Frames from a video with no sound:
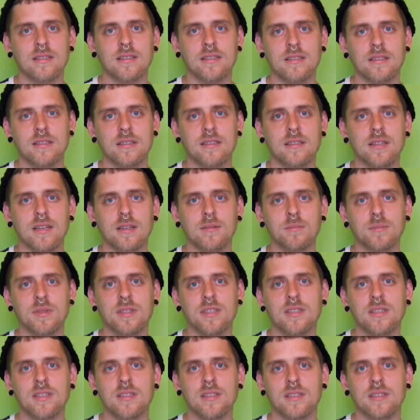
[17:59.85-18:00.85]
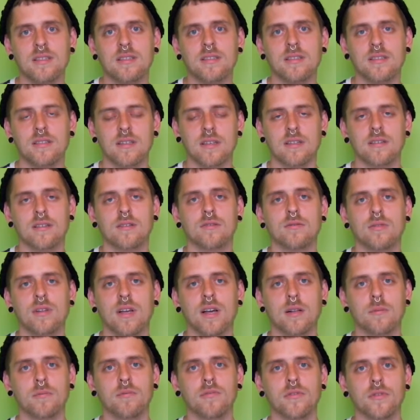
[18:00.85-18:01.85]
It can be a good
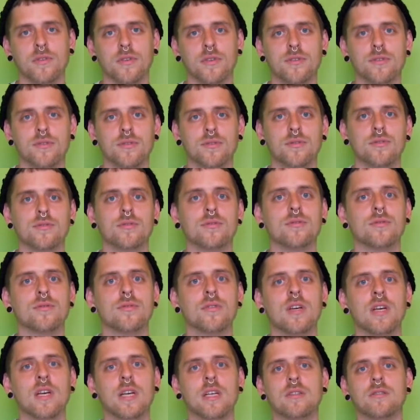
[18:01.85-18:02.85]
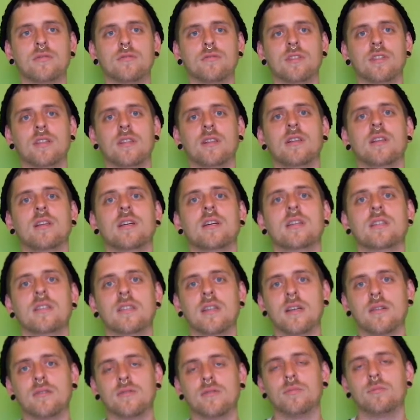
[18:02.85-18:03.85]
help for you to really learn
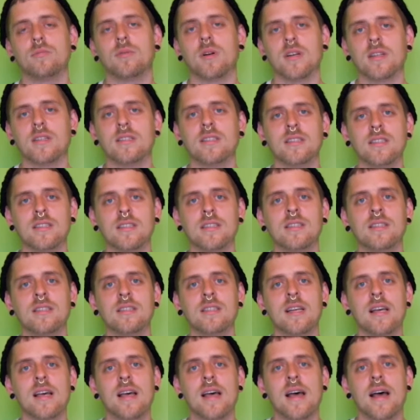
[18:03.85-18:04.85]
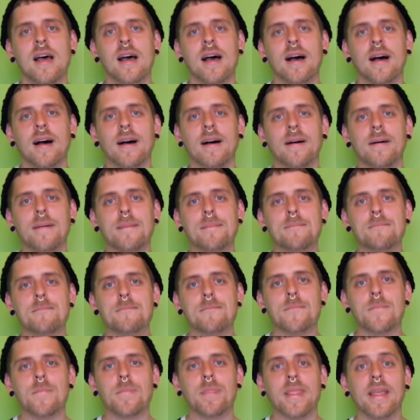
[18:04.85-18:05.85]
how practice it.
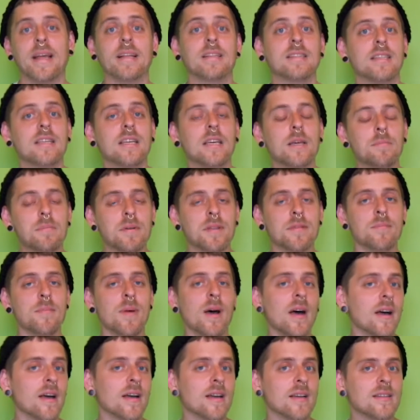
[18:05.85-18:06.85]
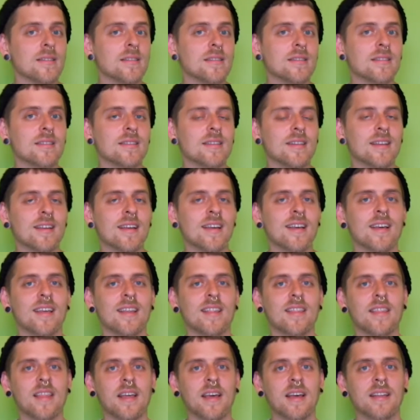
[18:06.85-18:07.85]
And keep in mind
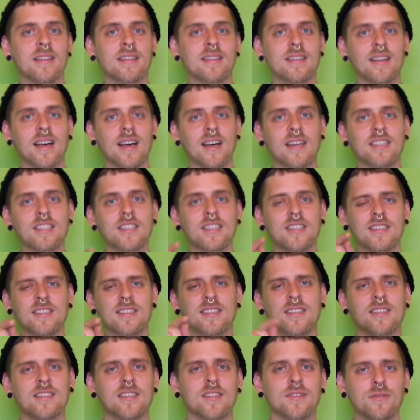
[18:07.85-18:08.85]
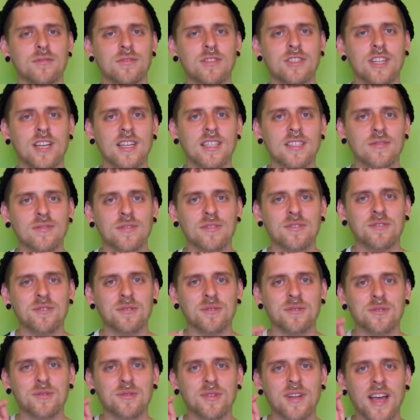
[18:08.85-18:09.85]
that actually this is a good chance for
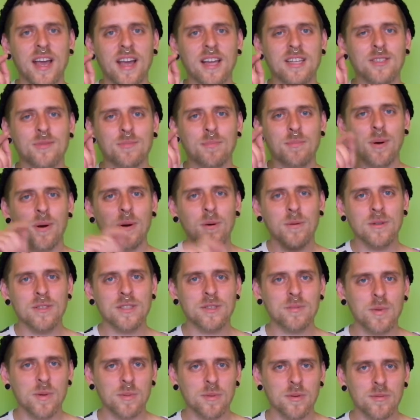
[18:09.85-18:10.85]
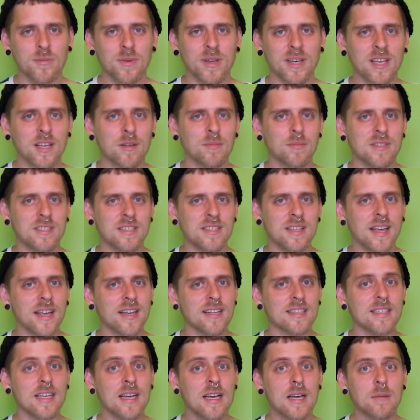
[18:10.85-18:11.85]
you to catch Polish people making
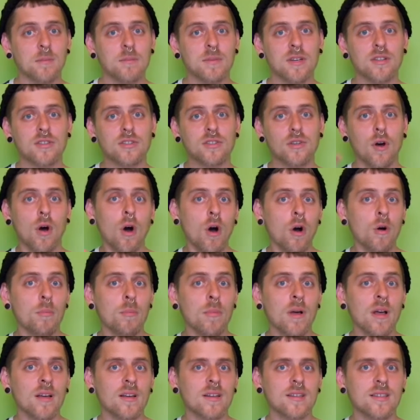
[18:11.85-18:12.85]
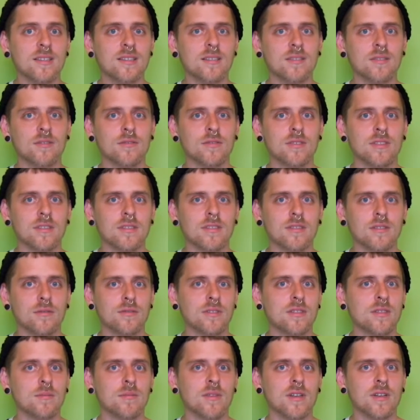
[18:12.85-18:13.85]
mistakes, because is so
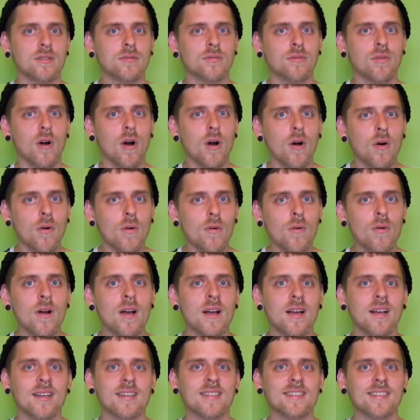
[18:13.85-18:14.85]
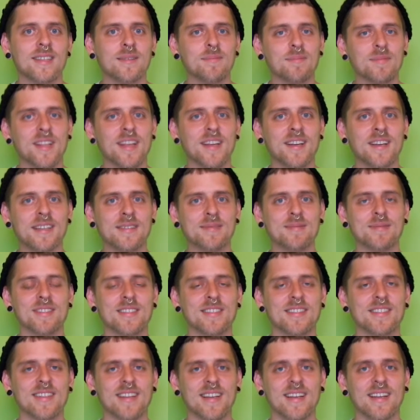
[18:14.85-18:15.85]
similar to on.
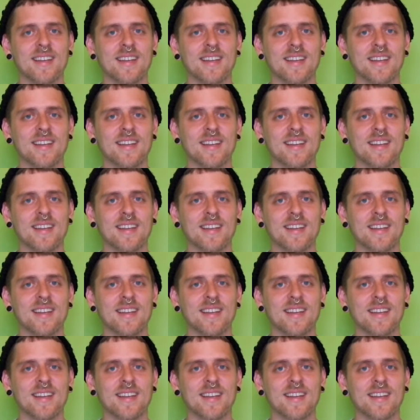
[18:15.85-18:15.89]
Sometimes